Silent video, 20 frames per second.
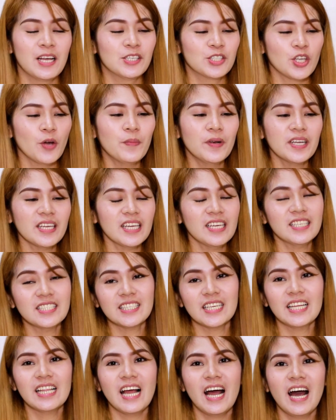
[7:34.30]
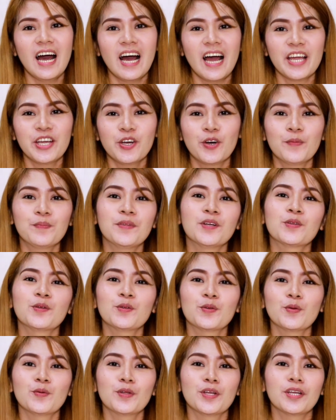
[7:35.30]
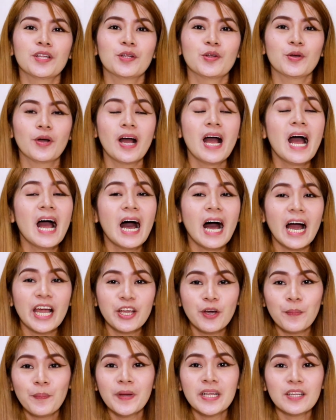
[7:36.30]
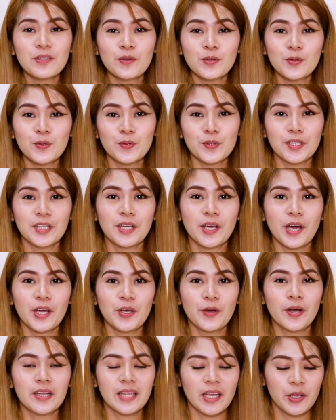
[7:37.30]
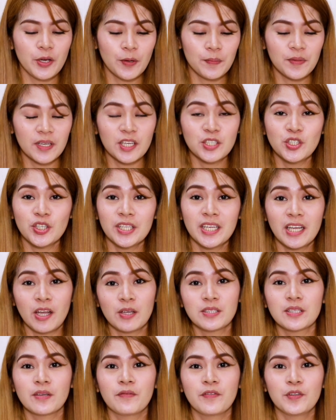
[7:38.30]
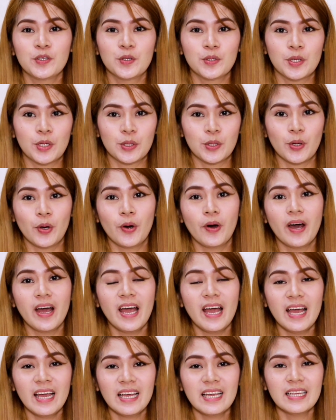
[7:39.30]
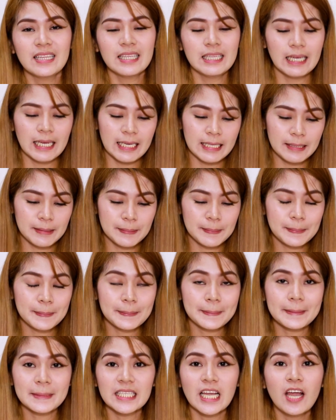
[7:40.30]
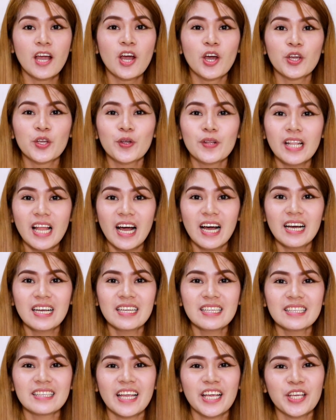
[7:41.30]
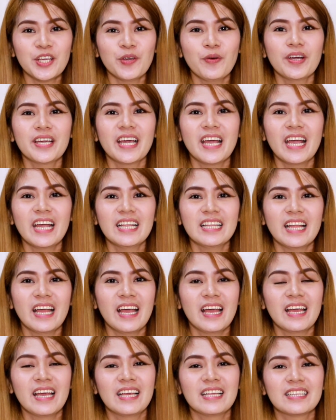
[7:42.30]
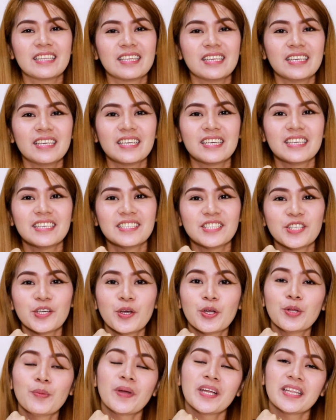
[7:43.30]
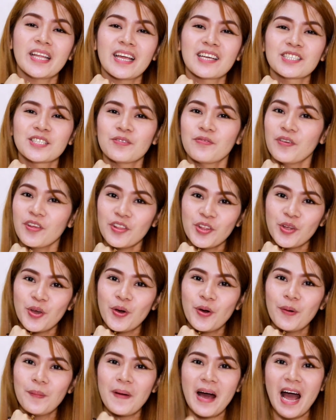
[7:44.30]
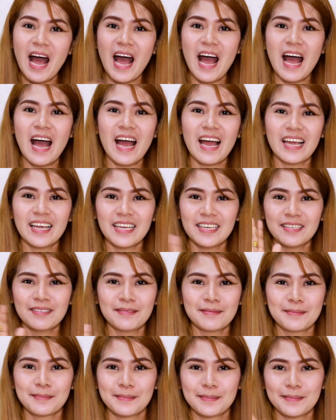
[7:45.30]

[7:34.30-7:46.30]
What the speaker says: Sobrang easy lang, I hope natutunan nyo. I hope may natutunan kayo, at I hope nag-enjoy din kayo sa video na to. And then, yun lang, thank you again, and see you in my next video, bye!